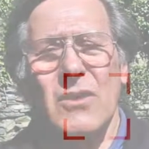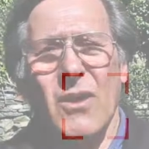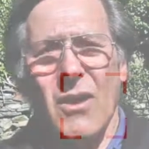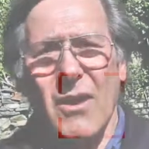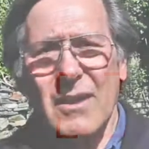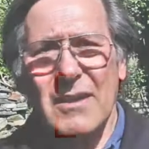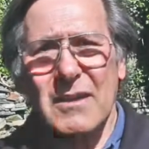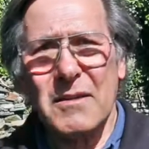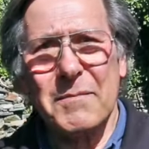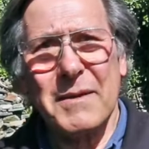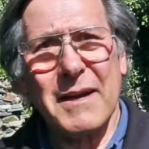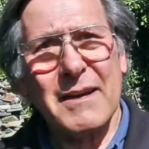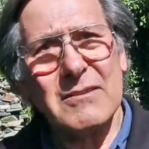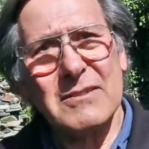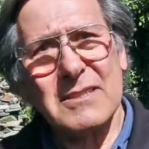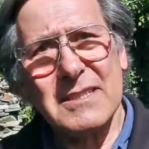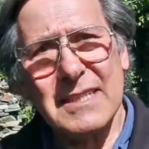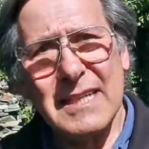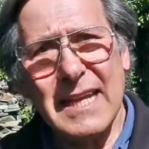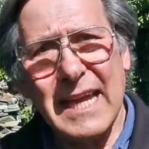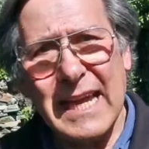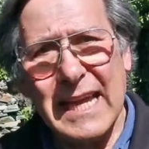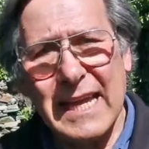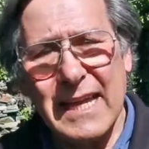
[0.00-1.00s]
talk about
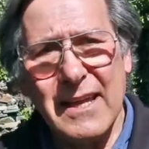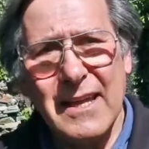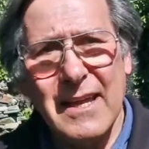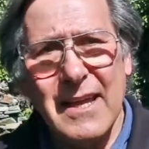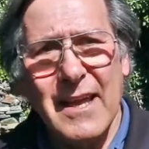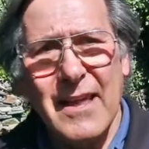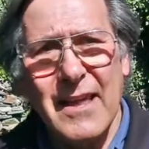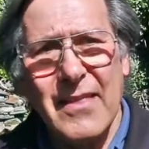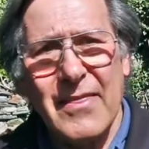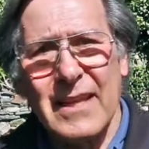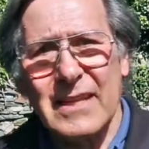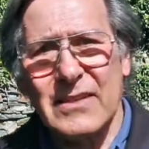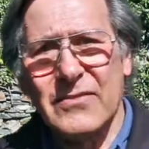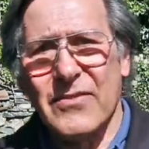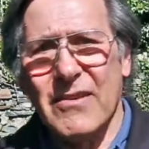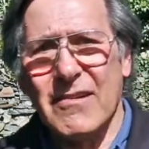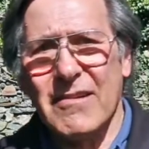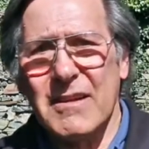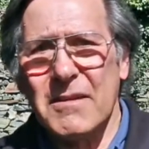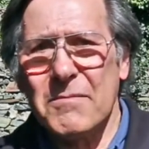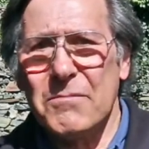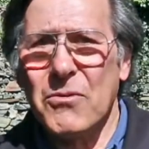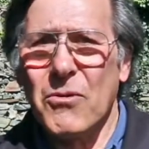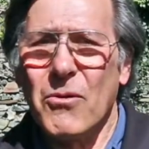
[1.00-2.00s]
today that's
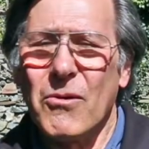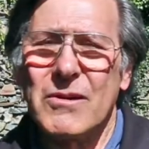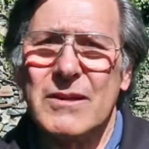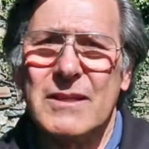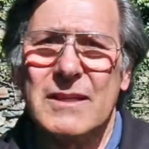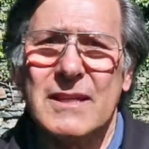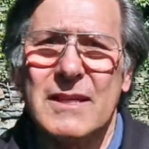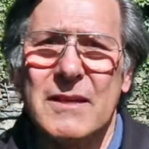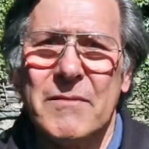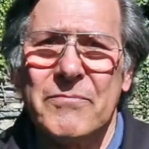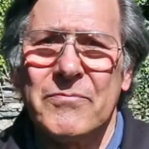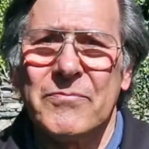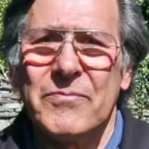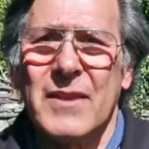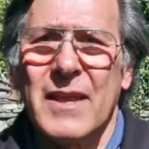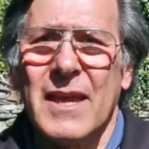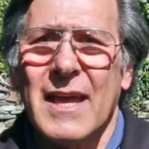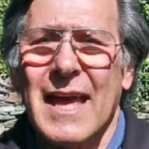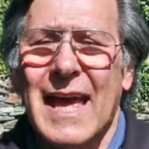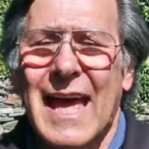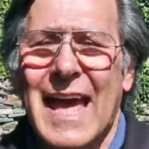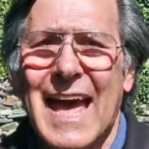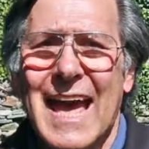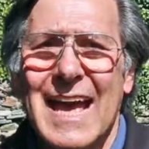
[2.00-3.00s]
very important
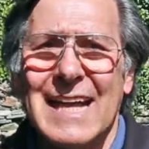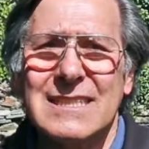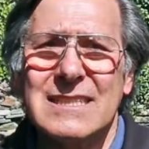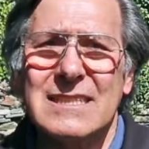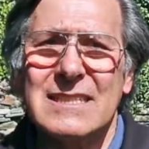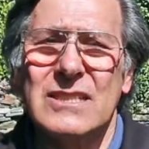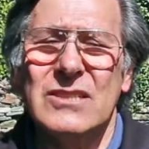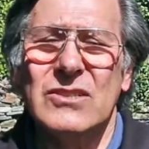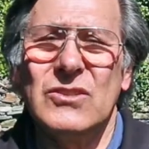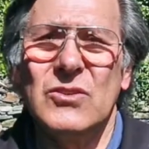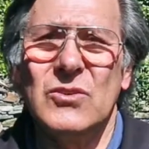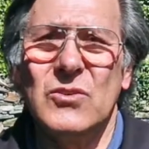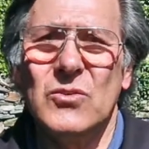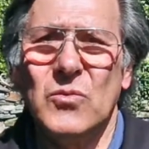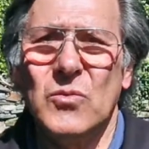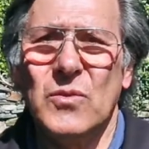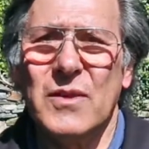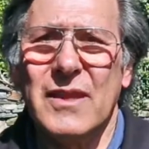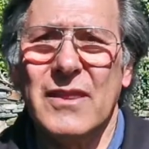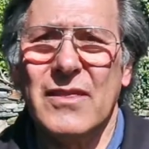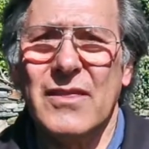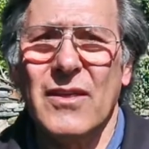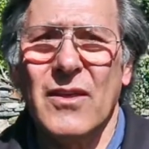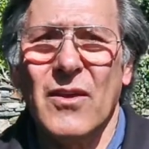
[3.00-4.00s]
has to do
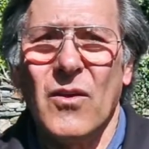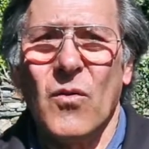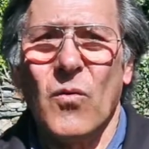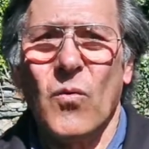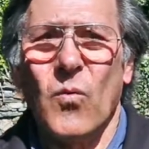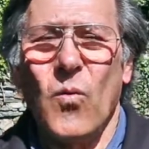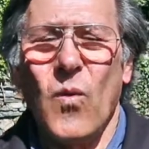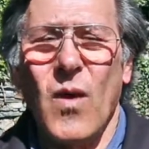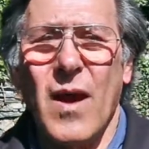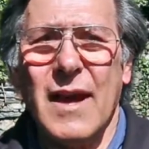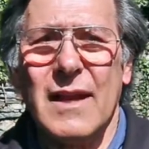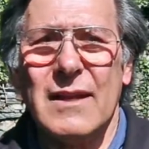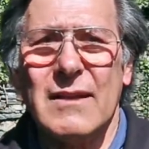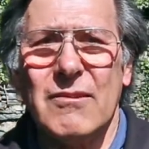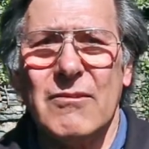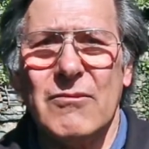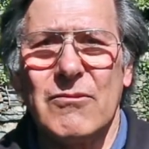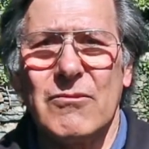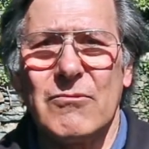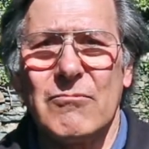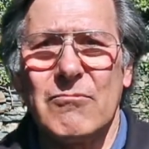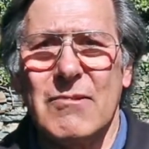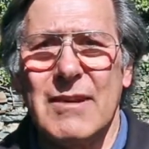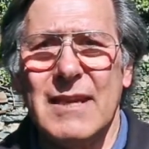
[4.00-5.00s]
with what
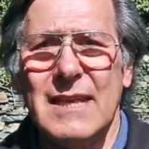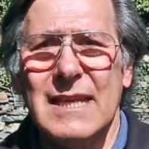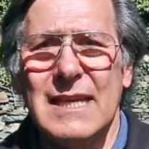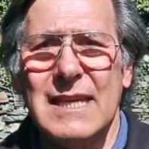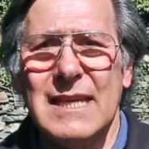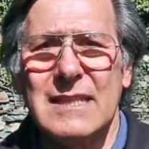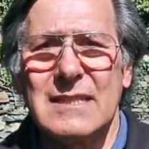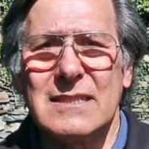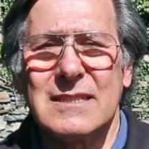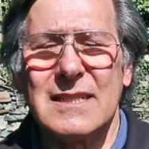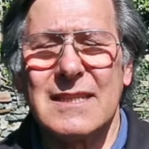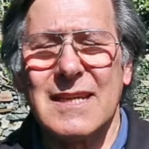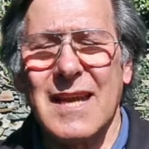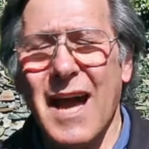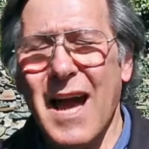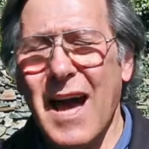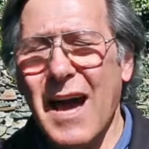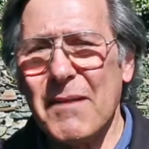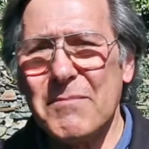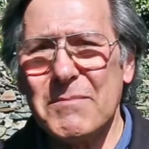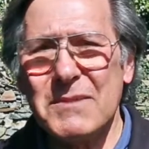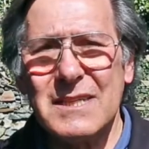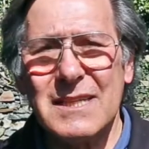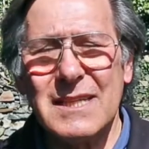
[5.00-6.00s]
really is the
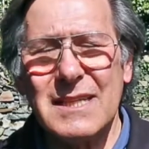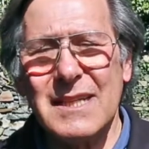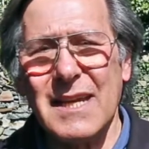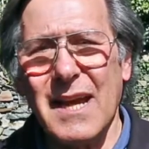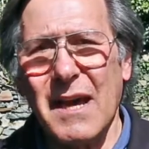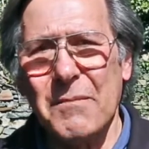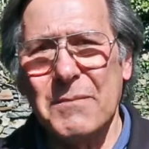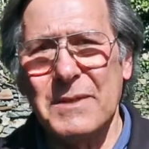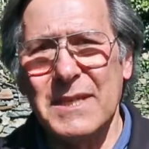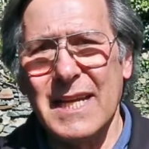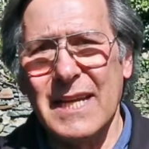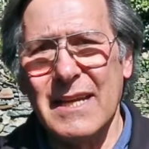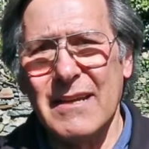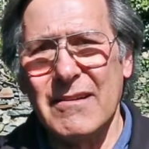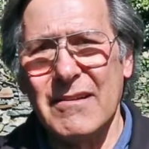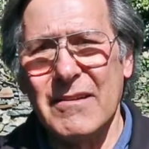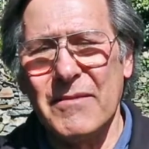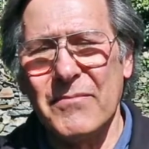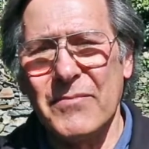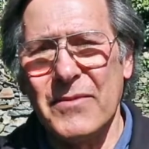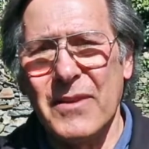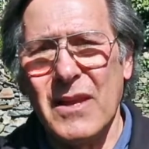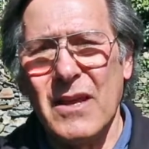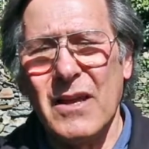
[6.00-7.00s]
common denominator
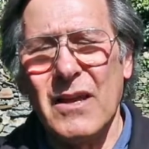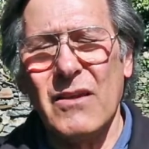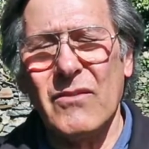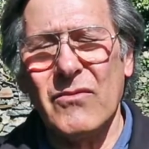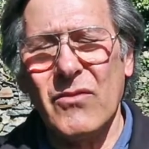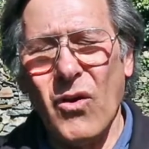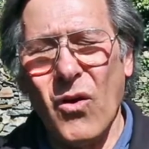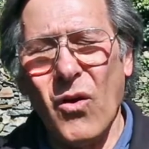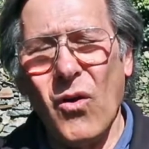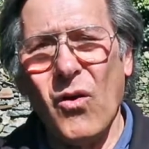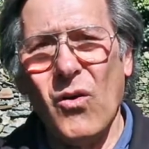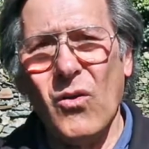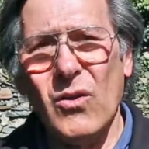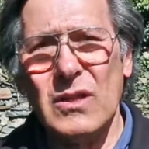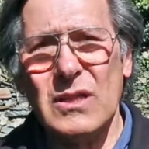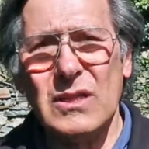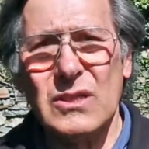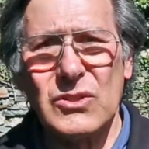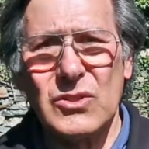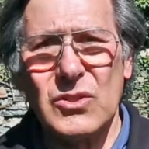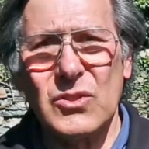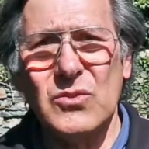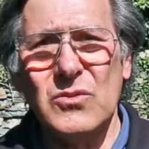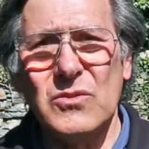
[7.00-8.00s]
of all
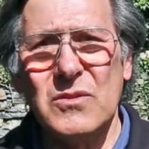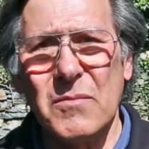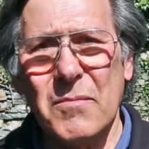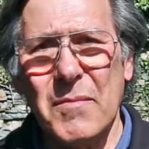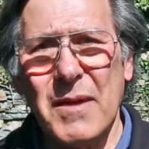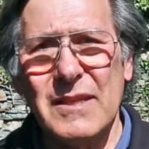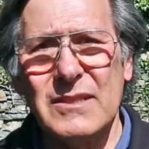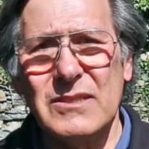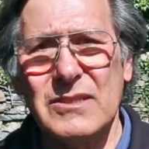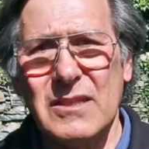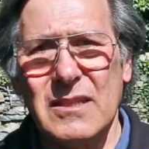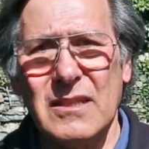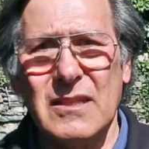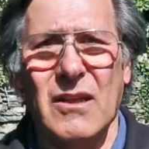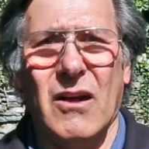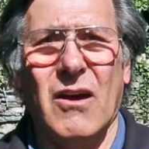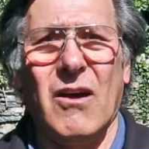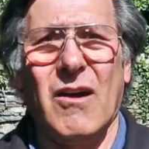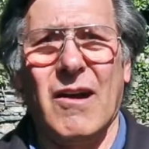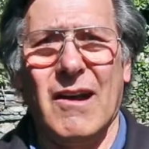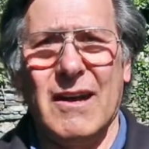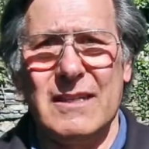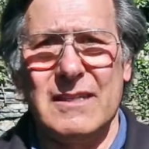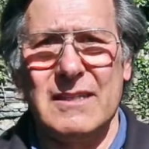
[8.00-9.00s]
two-dimensional
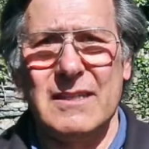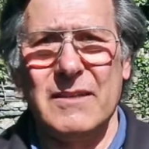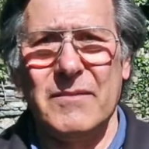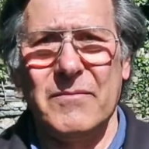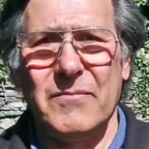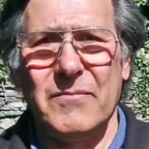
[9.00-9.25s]
art.